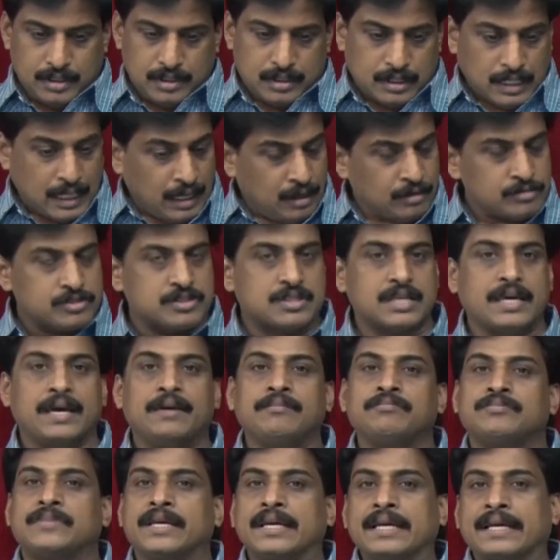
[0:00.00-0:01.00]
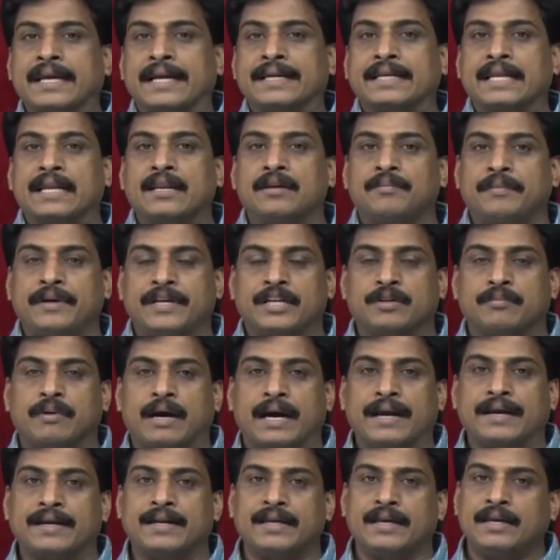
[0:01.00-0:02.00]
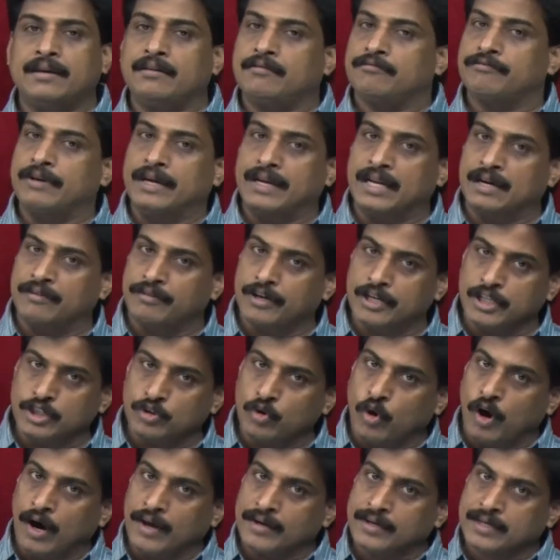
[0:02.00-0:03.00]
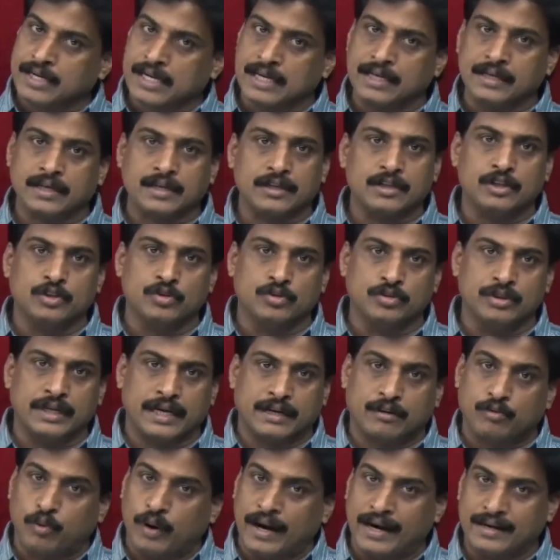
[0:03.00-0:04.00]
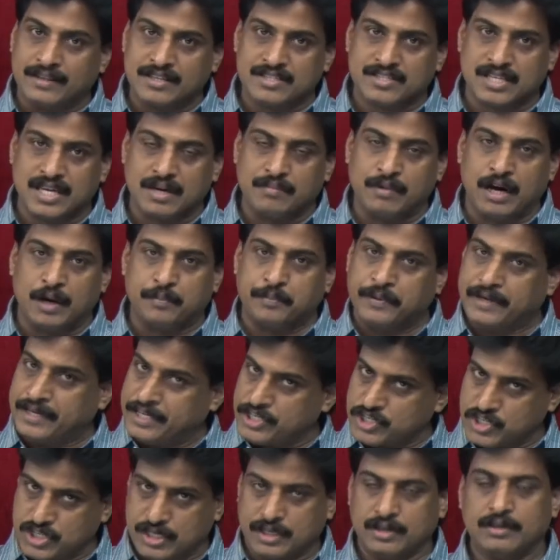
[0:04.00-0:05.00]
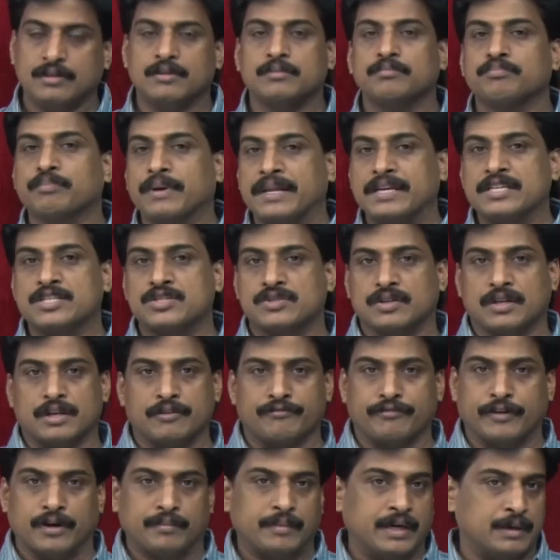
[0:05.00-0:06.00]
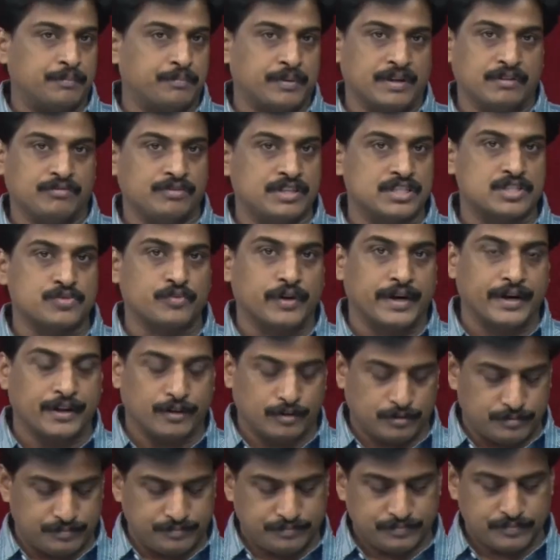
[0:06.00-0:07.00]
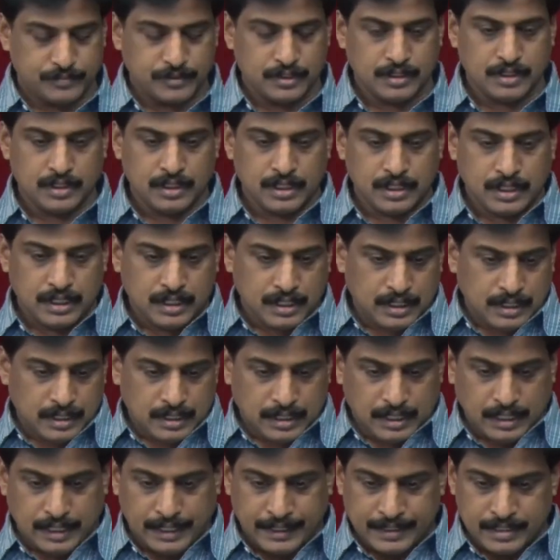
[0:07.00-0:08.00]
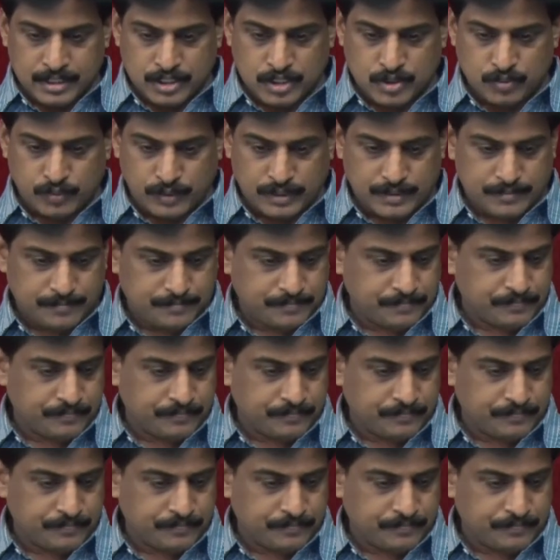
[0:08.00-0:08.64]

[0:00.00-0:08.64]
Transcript: Now, same thing get element by ID. Whenever you on click, you require the same operation. Please refer my previous video. Next one.